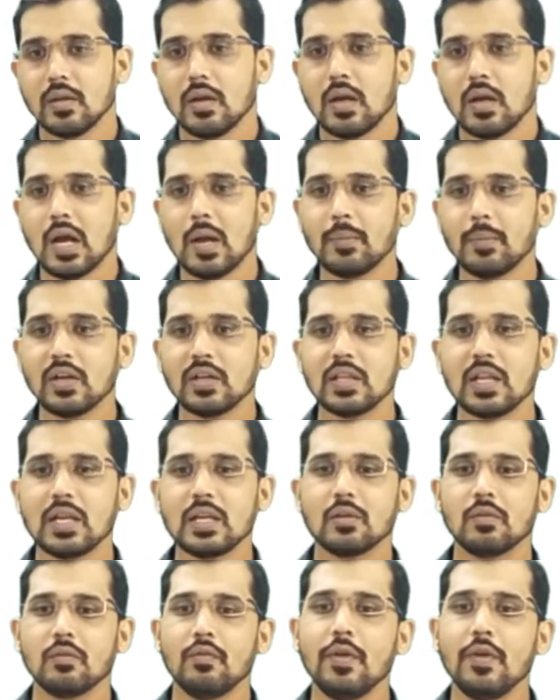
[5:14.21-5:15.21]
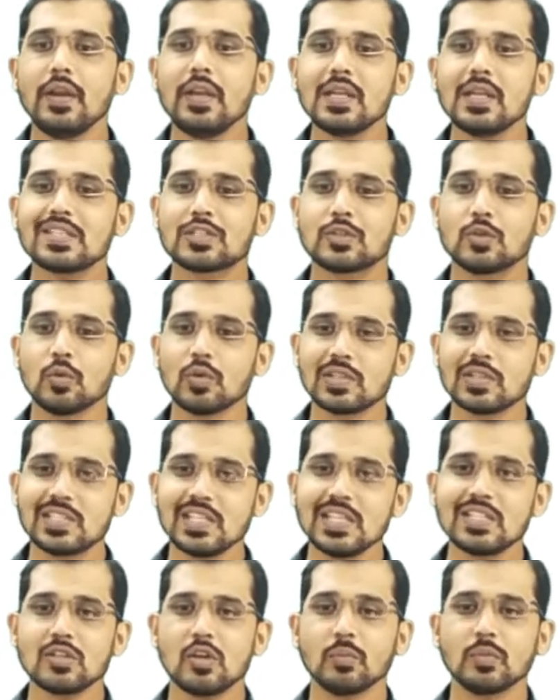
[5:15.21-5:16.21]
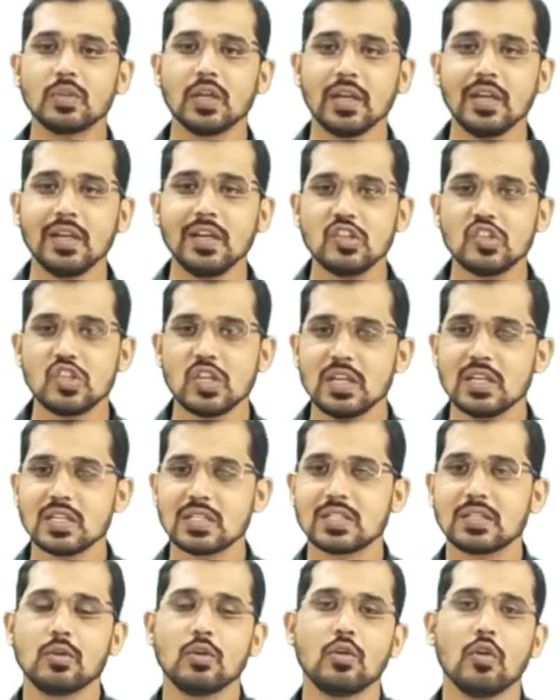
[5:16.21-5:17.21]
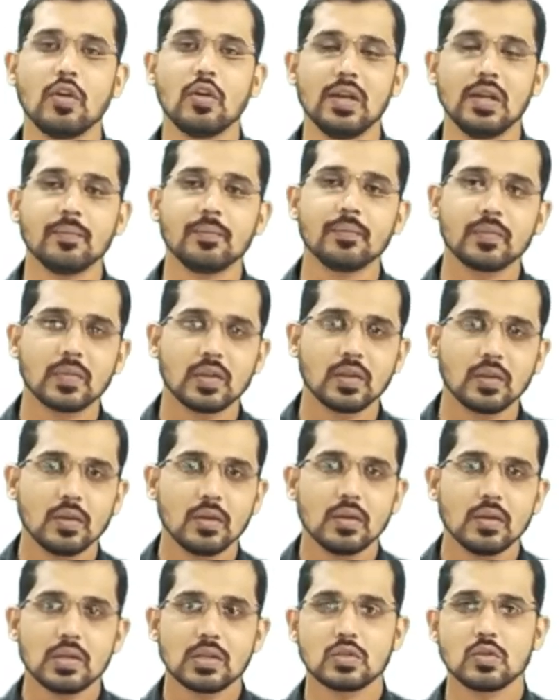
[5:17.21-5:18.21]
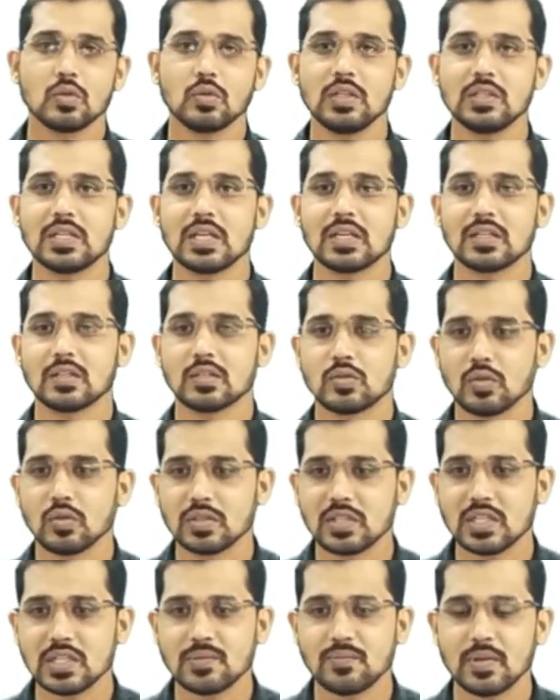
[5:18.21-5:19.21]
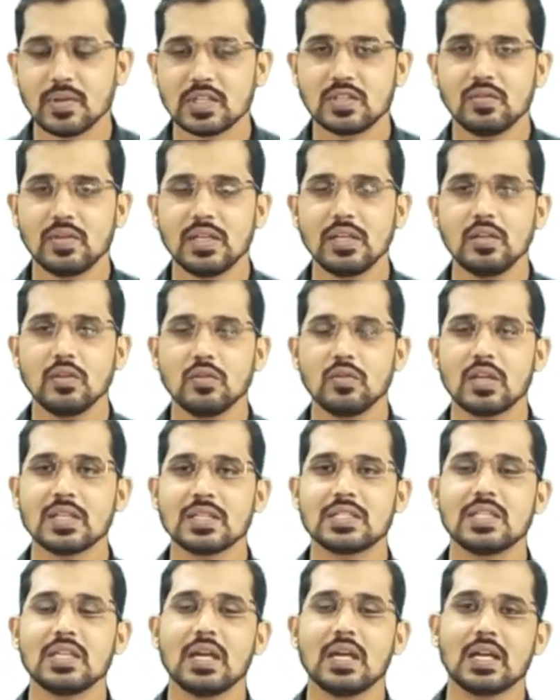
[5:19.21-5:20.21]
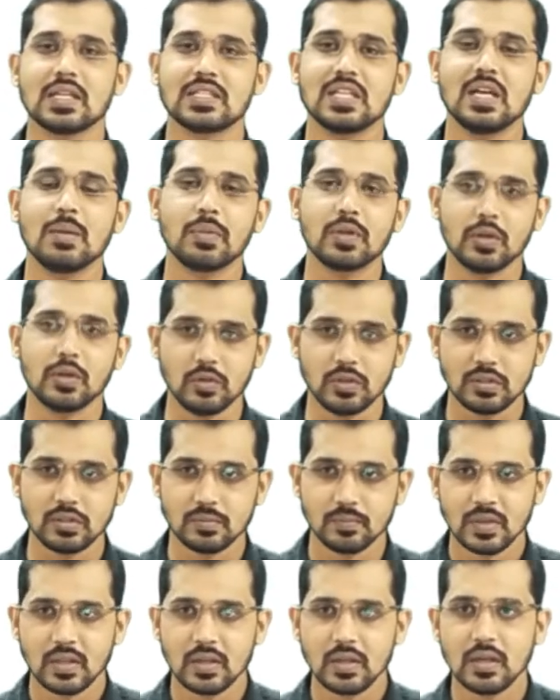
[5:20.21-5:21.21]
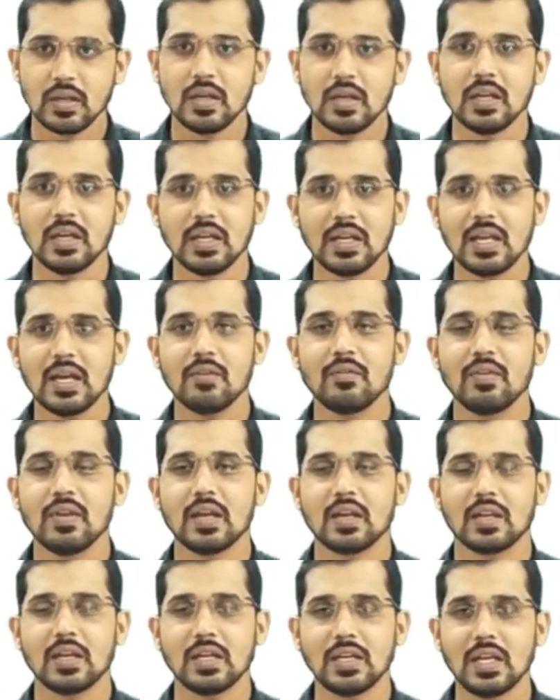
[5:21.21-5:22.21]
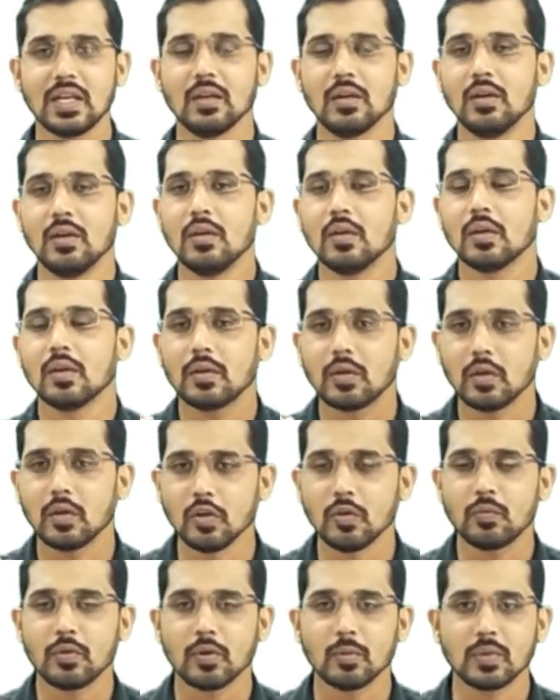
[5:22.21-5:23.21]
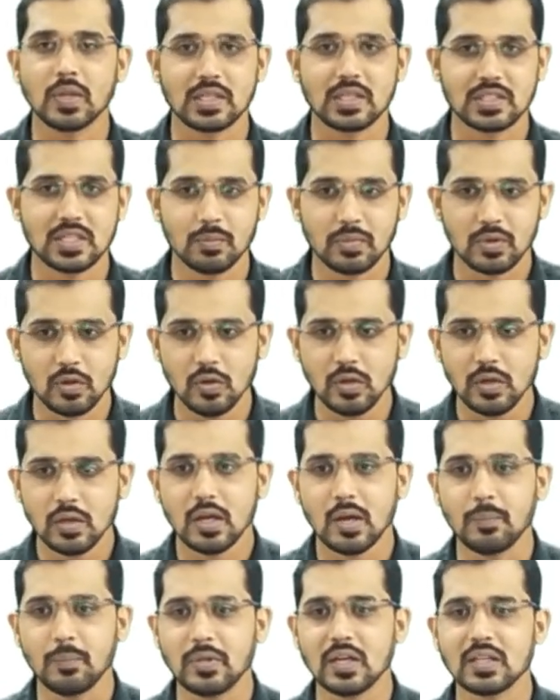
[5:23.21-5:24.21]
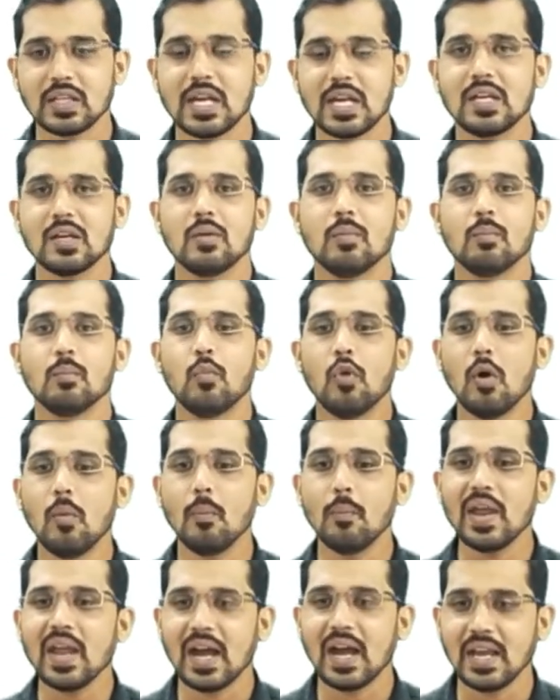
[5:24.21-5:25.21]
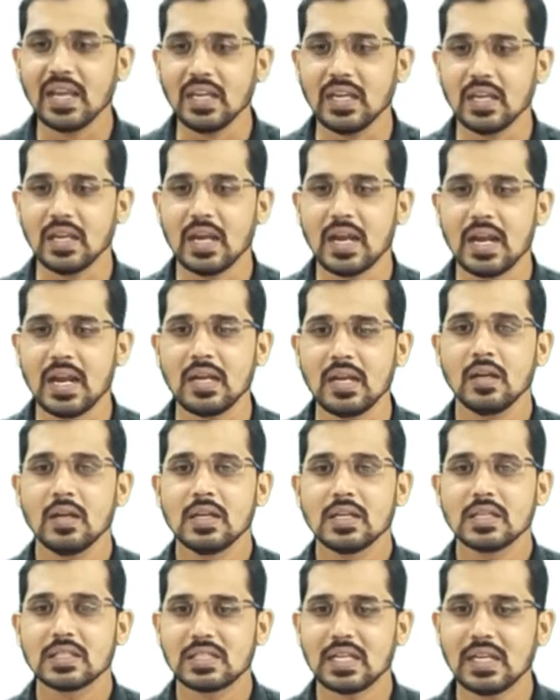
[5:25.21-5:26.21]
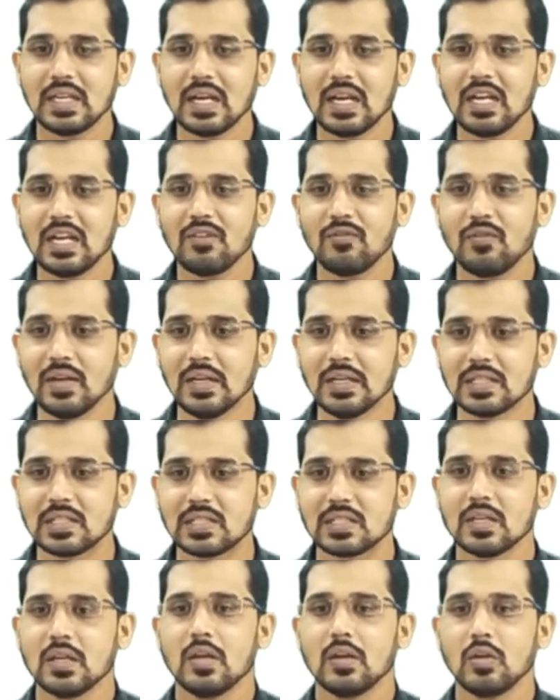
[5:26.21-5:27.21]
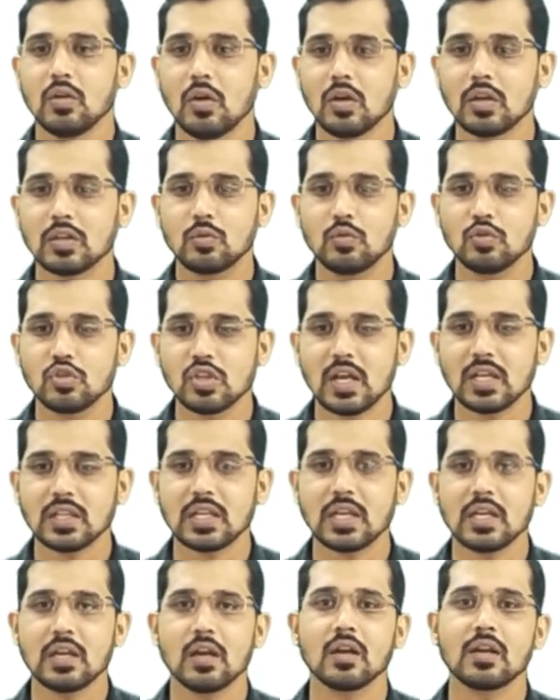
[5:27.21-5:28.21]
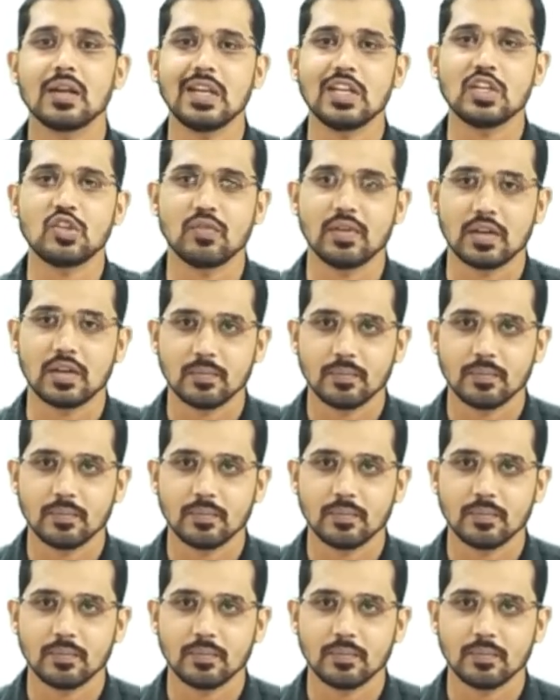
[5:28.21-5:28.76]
After that, various sources of the indigenous crude oil. So these are the sources. First one you can see Assam crude. In India we are getting crude from the Assam crude. After that, Bombay High and satellite fields, North Gujarat and Ankleshwar.